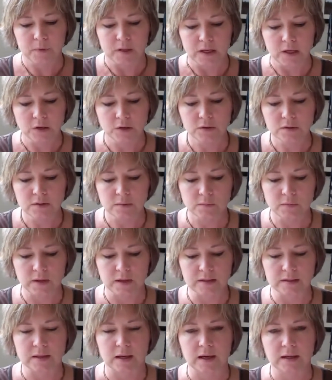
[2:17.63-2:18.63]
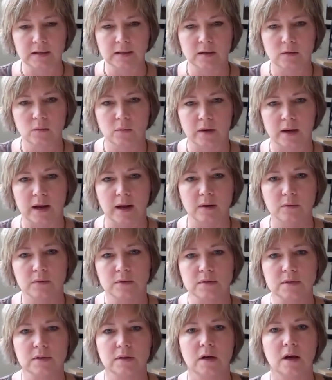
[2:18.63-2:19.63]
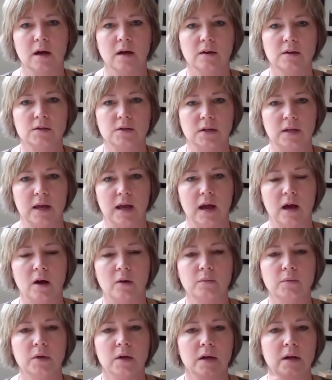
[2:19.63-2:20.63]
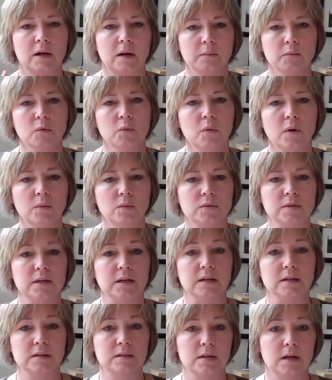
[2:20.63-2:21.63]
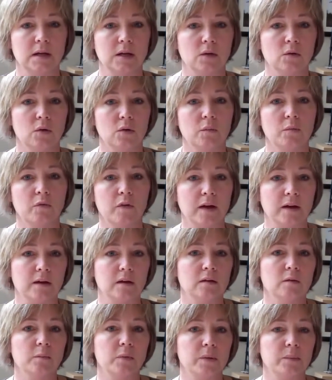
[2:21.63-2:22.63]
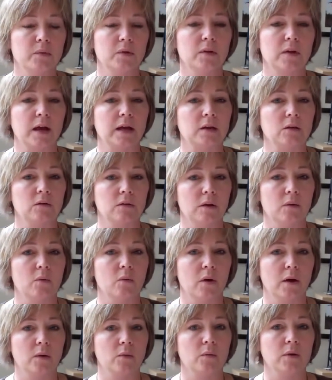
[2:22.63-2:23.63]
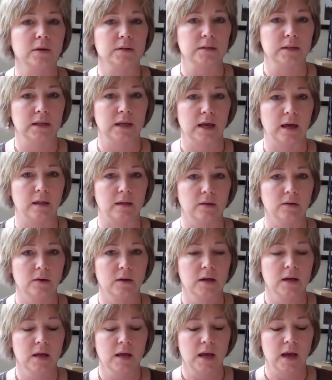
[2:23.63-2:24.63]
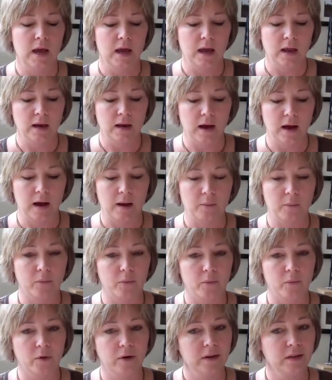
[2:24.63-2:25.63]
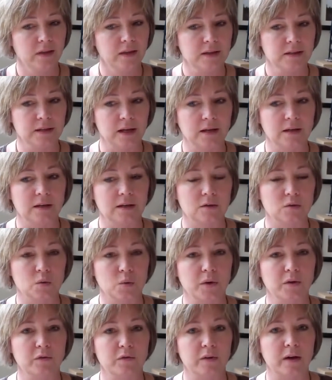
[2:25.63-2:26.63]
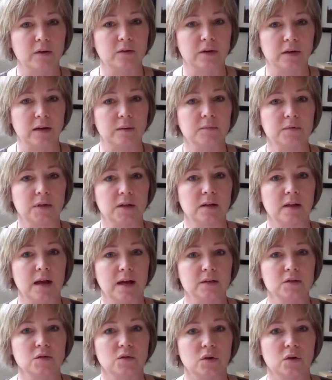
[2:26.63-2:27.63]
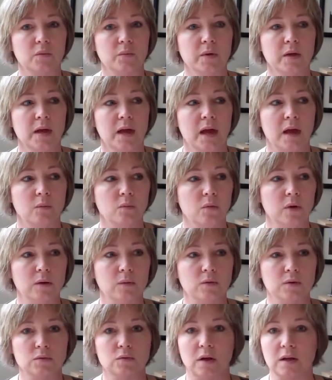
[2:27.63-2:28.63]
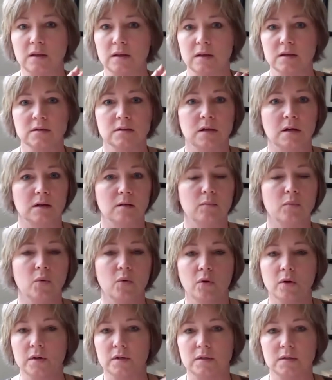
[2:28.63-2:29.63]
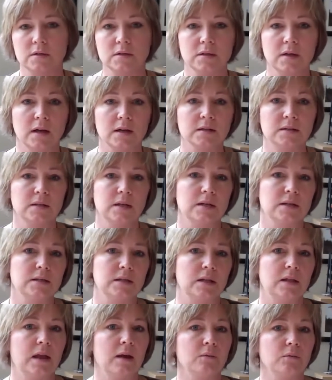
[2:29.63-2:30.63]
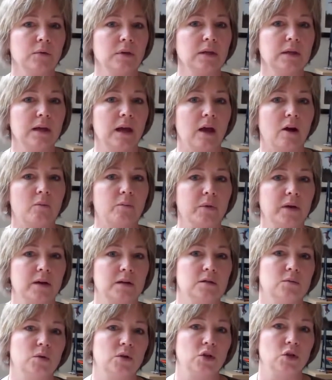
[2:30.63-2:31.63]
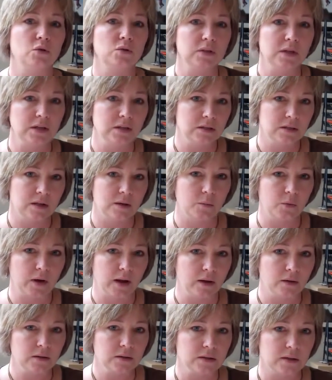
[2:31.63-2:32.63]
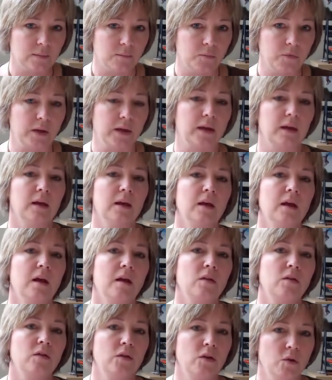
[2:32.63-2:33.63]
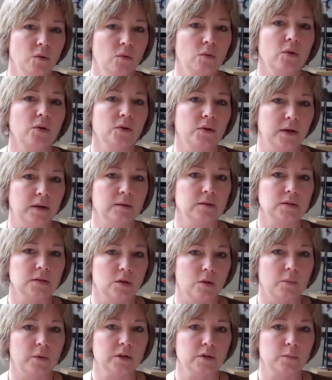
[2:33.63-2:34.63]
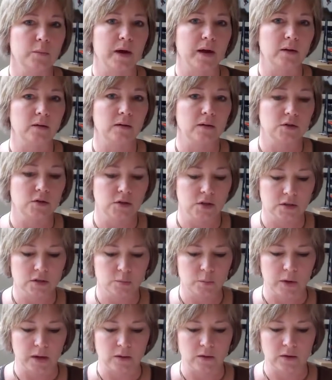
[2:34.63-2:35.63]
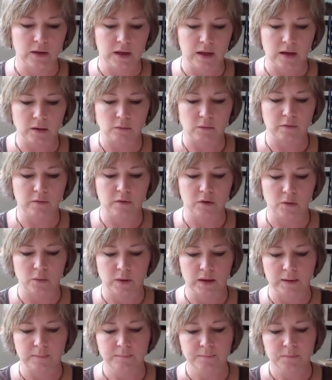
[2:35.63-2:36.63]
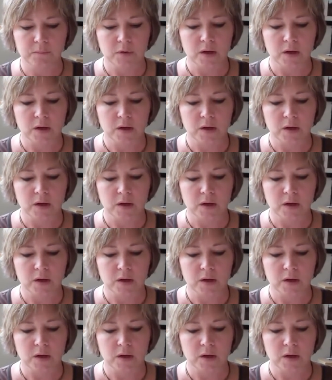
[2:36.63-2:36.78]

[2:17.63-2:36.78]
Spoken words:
Here are some things I did when I was in college, and it helped. Number one was get a study group. Find other people like you that want to work together. And one of the things I did is we found an empty classroom, and we would write things on the board and discuss things, and that really helped, because when you teach someone else something, you learn it so much better than just by looking at reviewing.